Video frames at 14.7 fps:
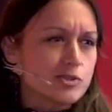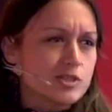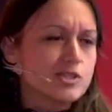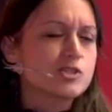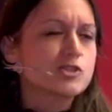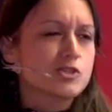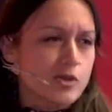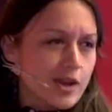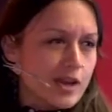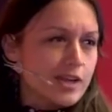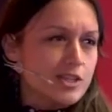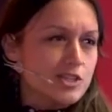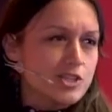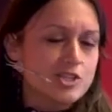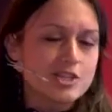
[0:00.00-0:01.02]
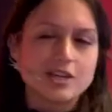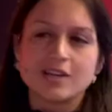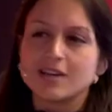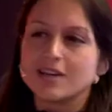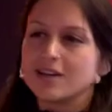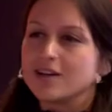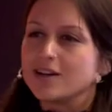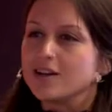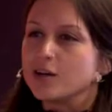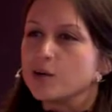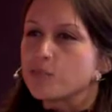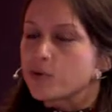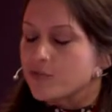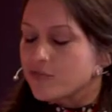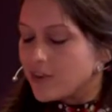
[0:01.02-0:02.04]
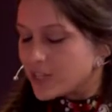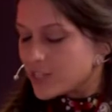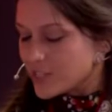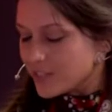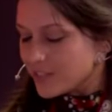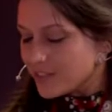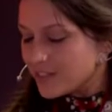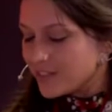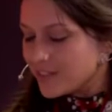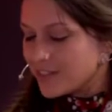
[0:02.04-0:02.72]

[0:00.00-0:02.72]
this strange profession.